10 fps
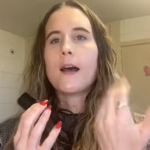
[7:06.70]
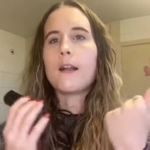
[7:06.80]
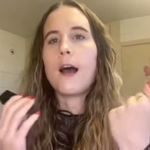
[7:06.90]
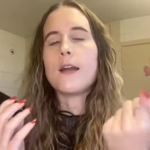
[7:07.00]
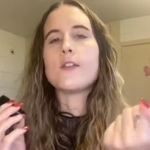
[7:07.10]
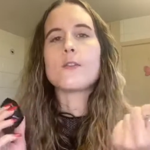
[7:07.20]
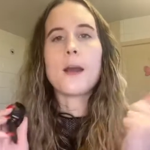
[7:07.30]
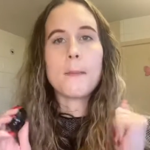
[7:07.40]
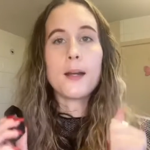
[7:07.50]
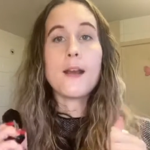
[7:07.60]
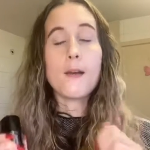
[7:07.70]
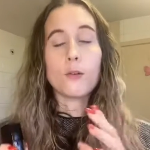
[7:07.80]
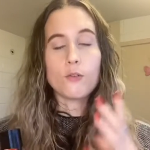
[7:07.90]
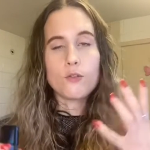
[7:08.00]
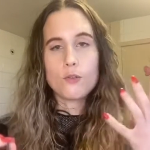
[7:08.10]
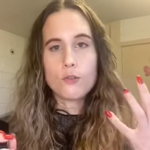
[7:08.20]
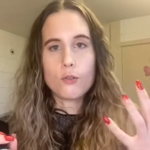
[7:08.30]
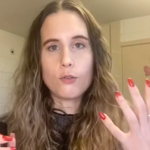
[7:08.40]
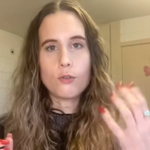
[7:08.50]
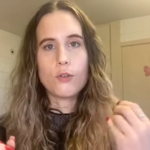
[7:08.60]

I do get my nails done